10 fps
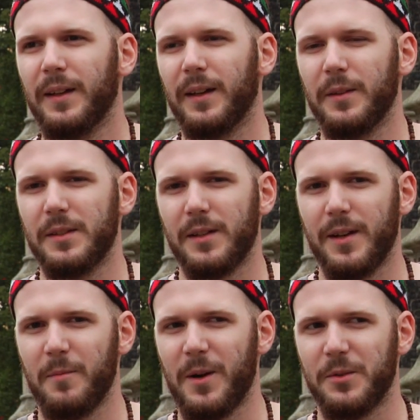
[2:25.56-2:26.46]
the
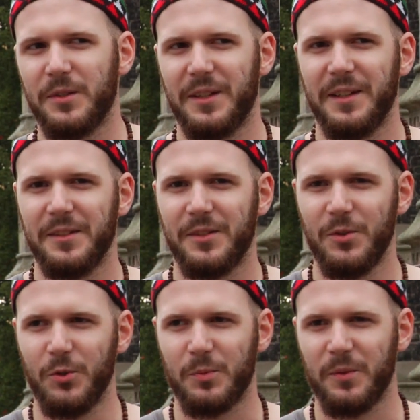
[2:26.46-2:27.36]
time I was looking into
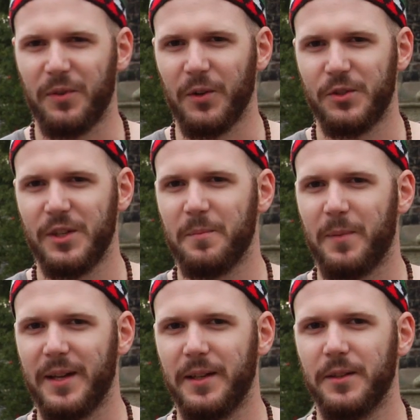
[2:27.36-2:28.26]
Norse mythology and
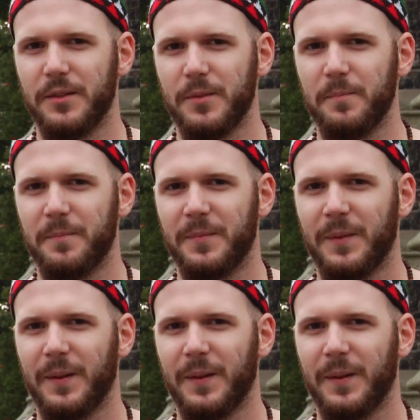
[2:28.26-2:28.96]
paganism,